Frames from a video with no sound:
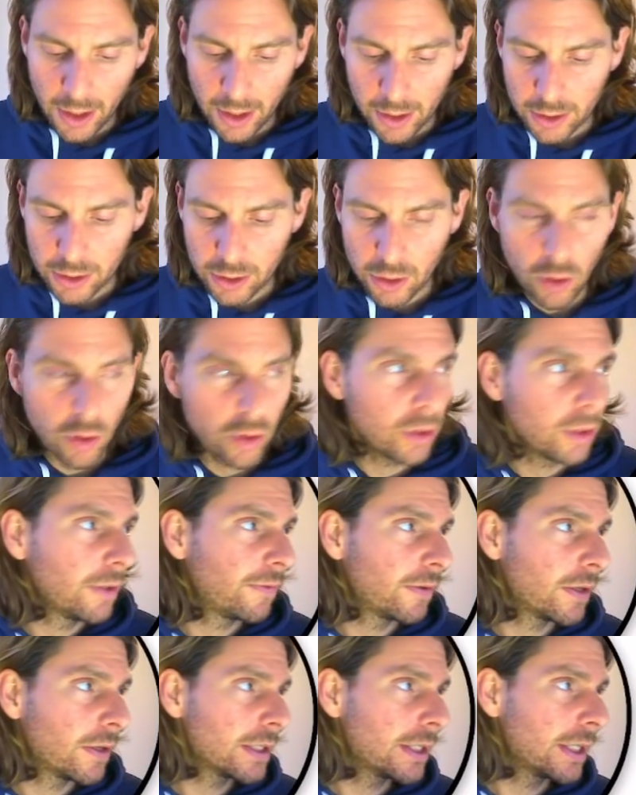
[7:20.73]
So the
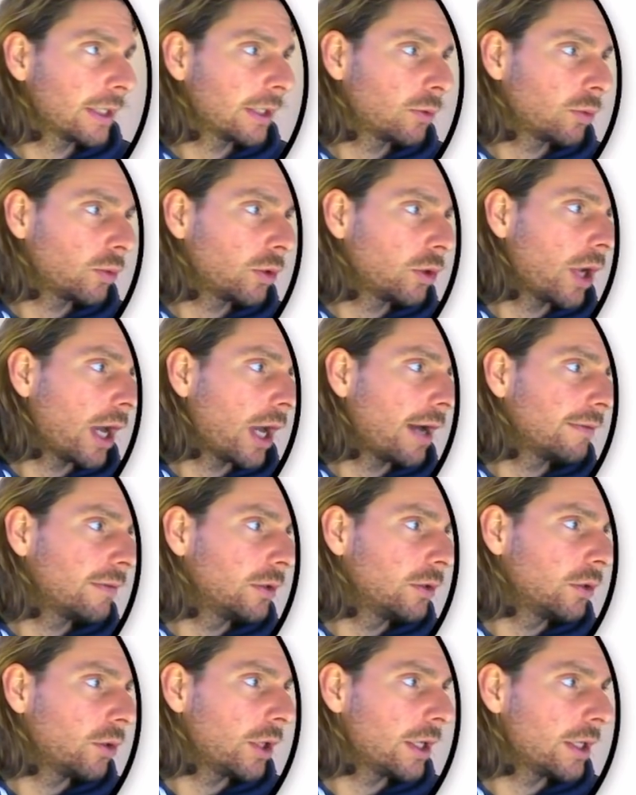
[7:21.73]
first thing that you have to
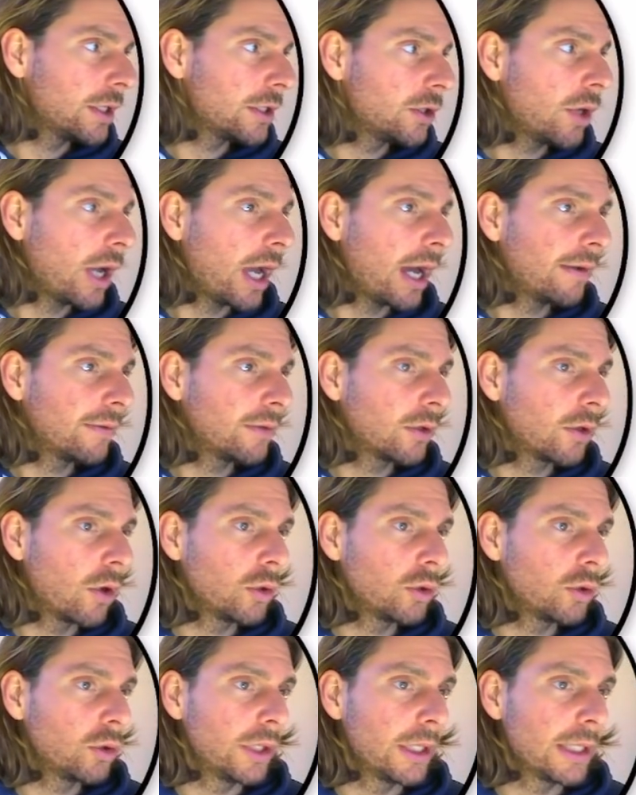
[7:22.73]
do is you have to go
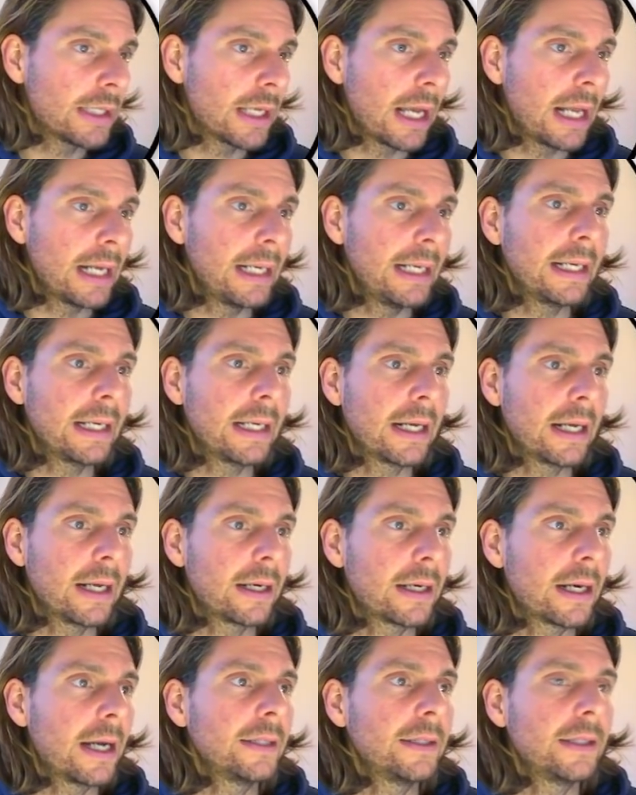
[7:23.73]
to this link
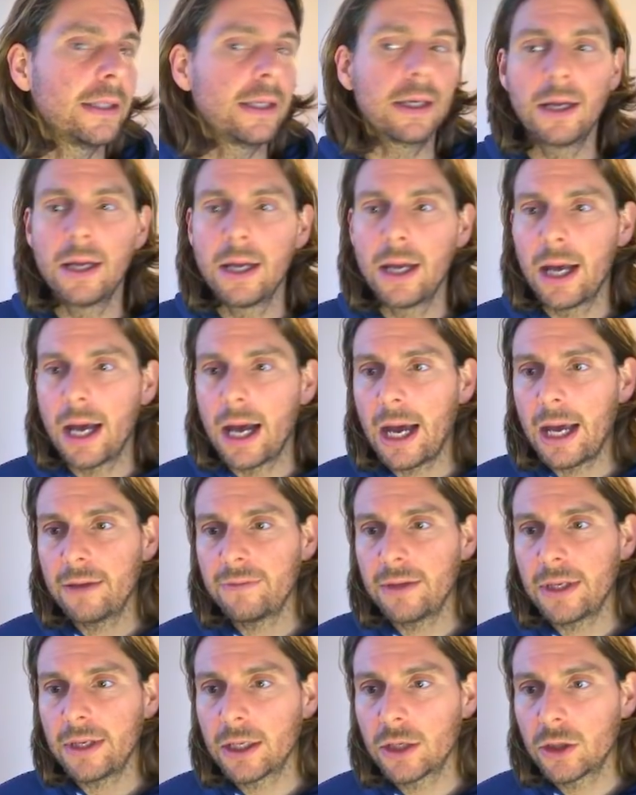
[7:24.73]
right here. I have
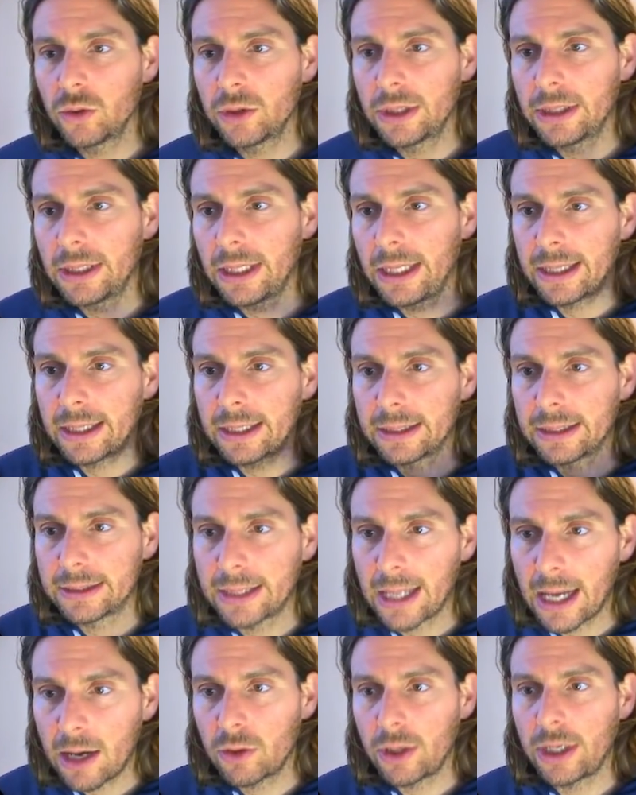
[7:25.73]
included a link
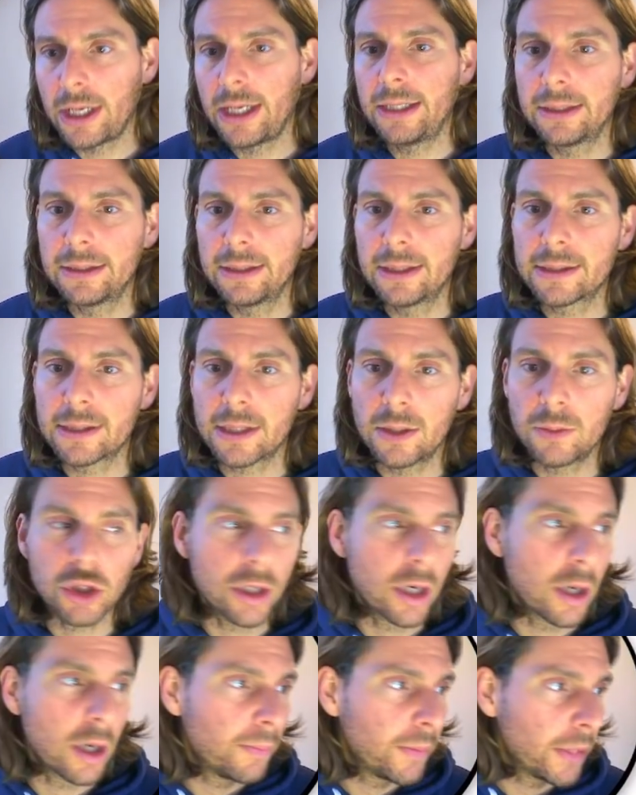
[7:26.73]
down in the description
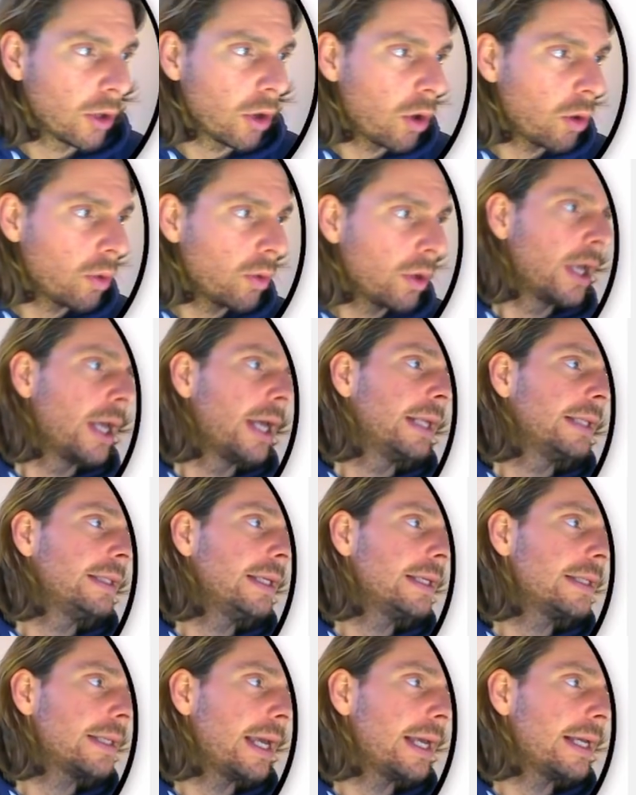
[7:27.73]
below.
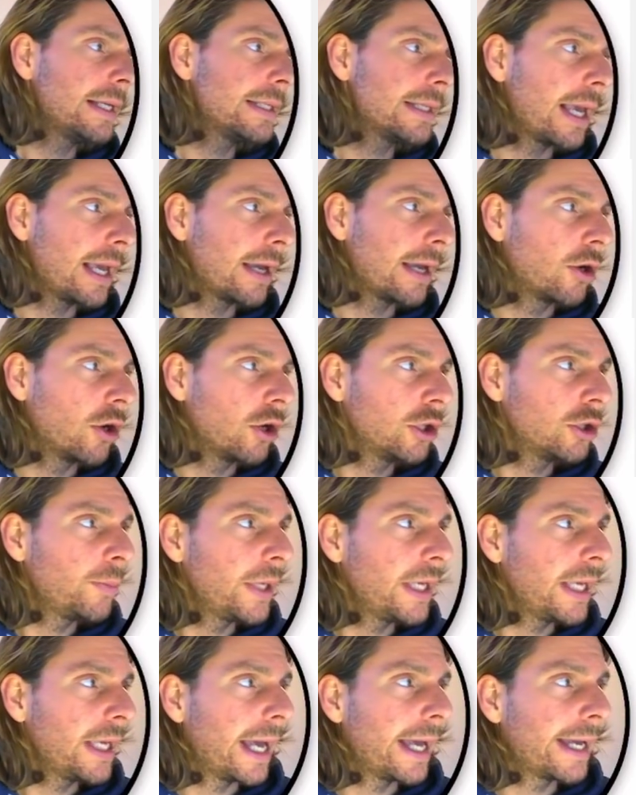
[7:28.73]
This is going to
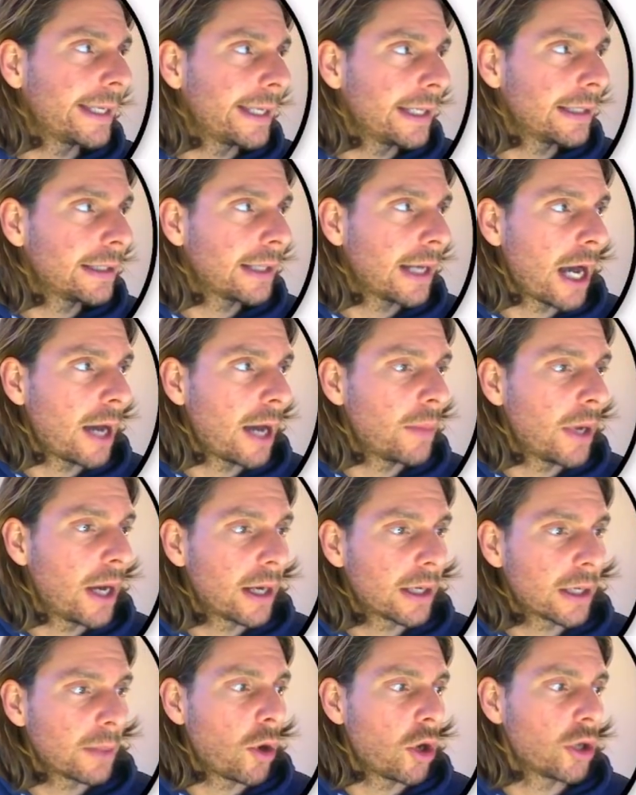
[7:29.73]
be a GitHub
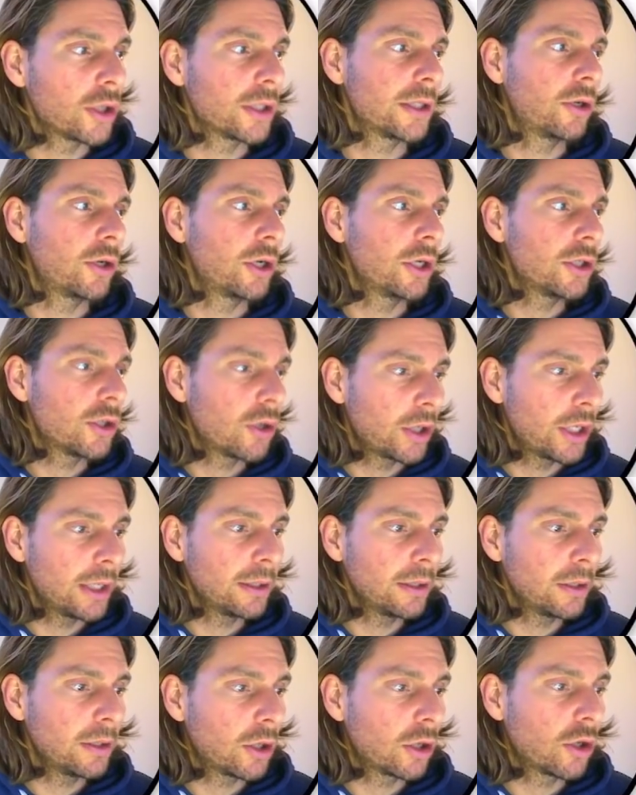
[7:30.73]
repository. So here
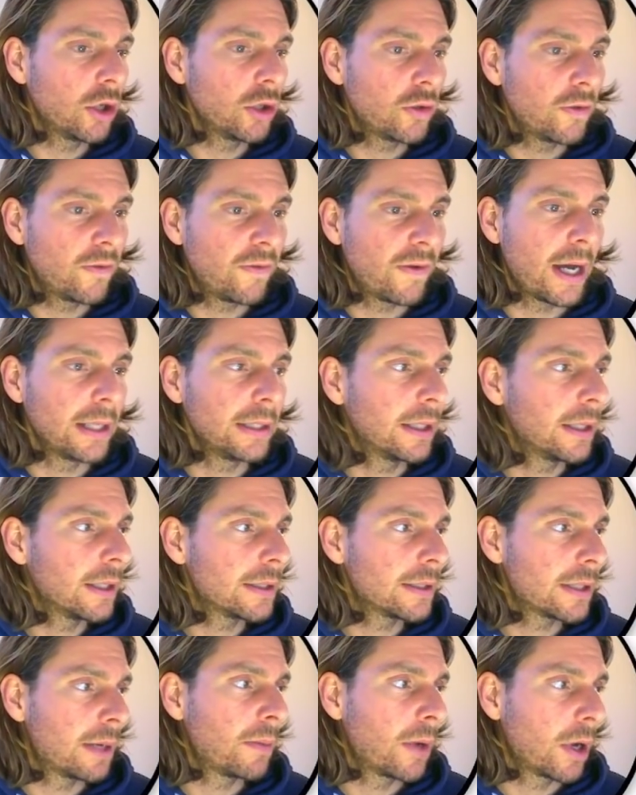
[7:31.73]
you're going to find
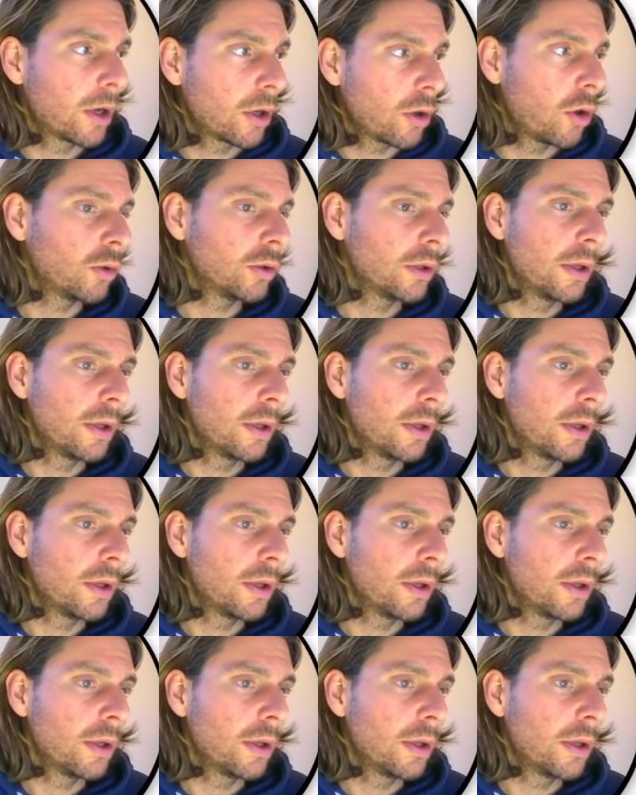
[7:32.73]
some code.